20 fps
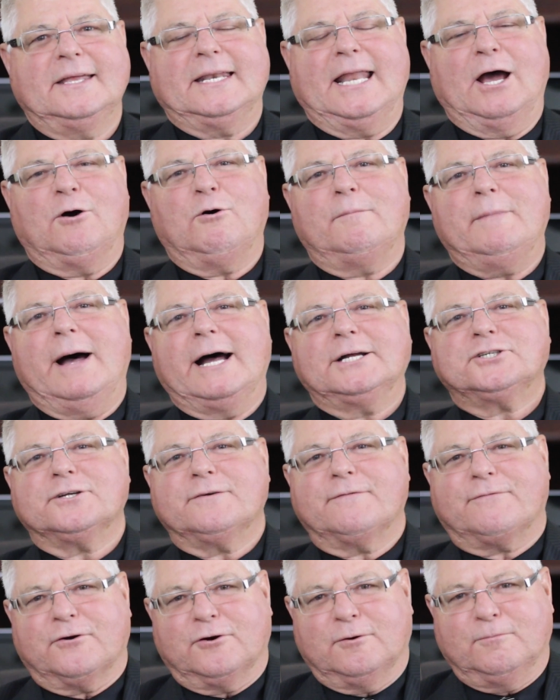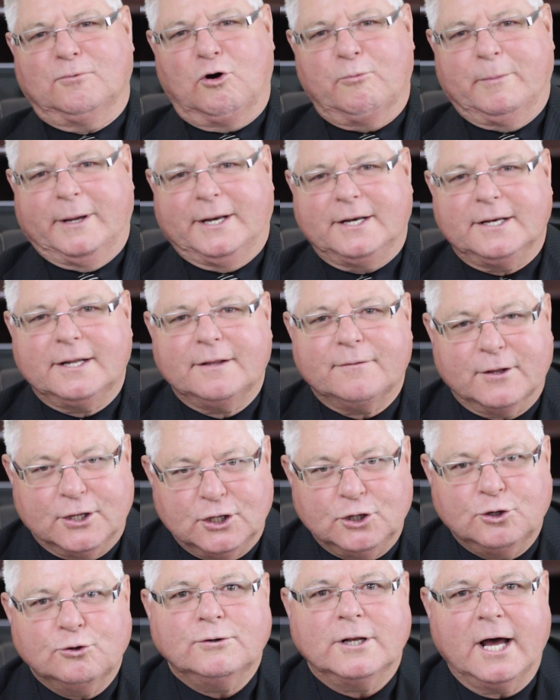Now imagine for a moment
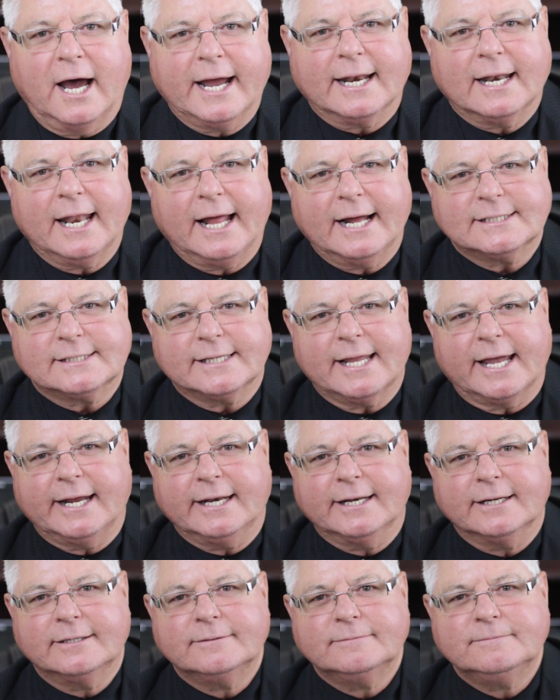that you died last night.